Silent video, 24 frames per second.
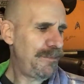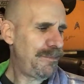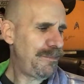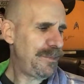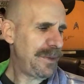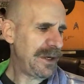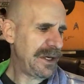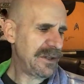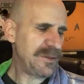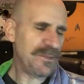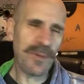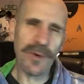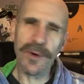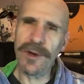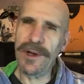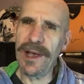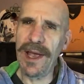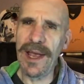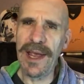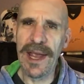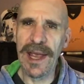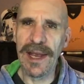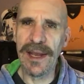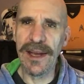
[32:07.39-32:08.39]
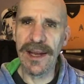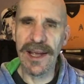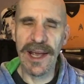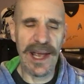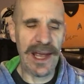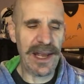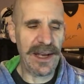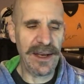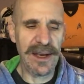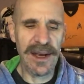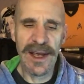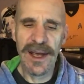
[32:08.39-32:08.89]
Because boy, I hated it.
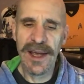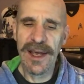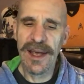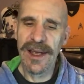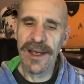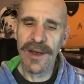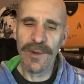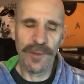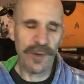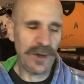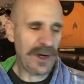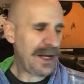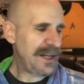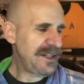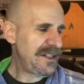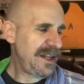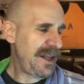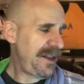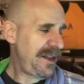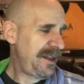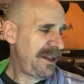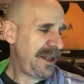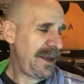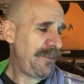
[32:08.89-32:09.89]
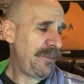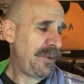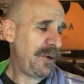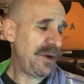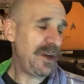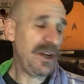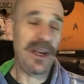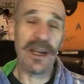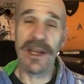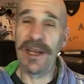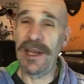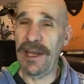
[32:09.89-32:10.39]
And when I say that they put
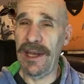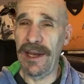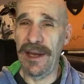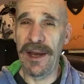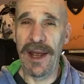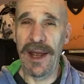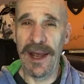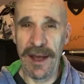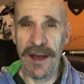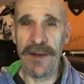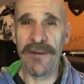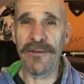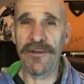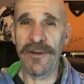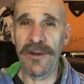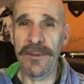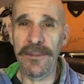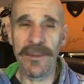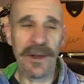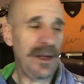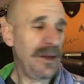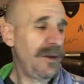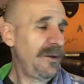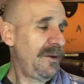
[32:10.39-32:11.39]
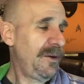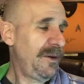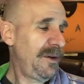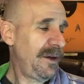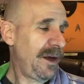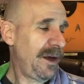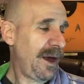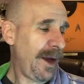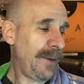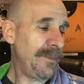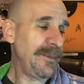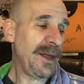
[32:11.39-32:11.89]
it in every meal,
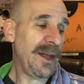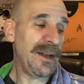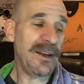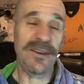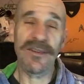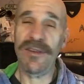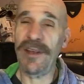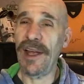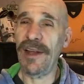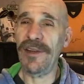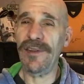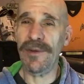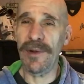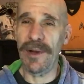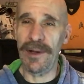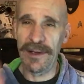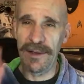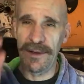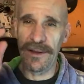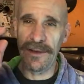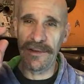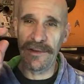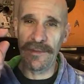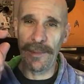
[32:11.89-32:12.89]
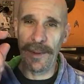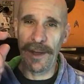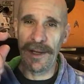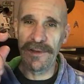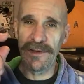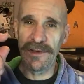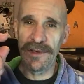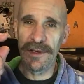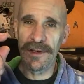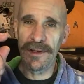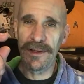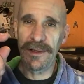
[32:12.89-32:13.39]
I'm not exaggerating this much.